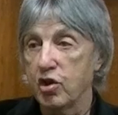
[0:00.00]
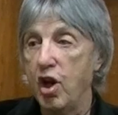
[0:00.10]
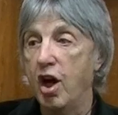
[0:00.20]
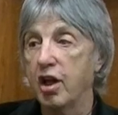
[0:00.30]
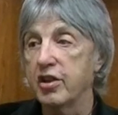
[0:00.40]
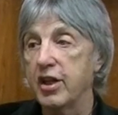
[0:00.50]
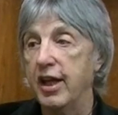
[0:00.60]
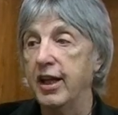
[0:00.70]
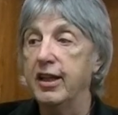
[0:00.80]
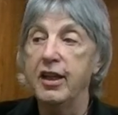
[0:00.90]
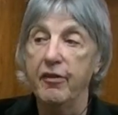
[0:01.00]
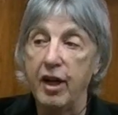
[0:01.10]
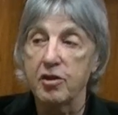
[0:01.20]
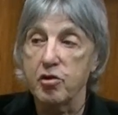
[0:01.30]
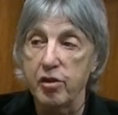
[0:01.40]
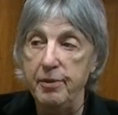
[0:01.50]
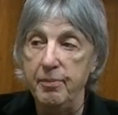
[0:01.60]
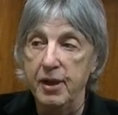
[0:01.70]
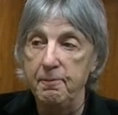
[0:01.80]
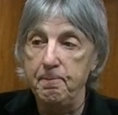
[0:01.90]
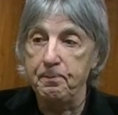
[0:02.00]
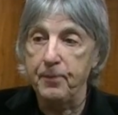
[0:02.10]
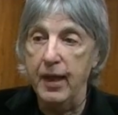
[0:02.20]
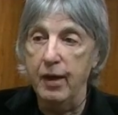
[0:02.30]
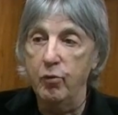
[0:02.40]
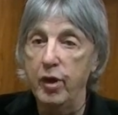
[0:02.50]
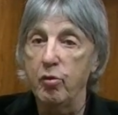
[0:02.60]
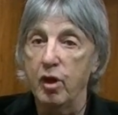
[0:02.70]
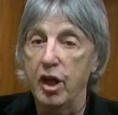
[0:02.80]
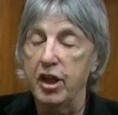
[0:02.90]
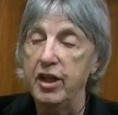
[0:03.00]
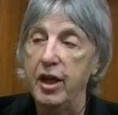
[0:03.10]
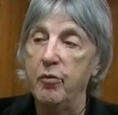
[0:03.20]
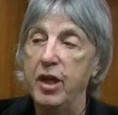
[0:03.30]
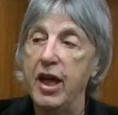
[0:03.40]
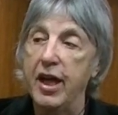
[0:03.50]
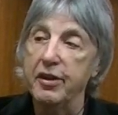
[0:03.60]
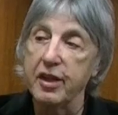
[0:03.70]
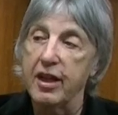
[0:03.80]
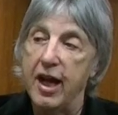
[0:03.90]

songs and then give it our treatment. And we were lucky that we had the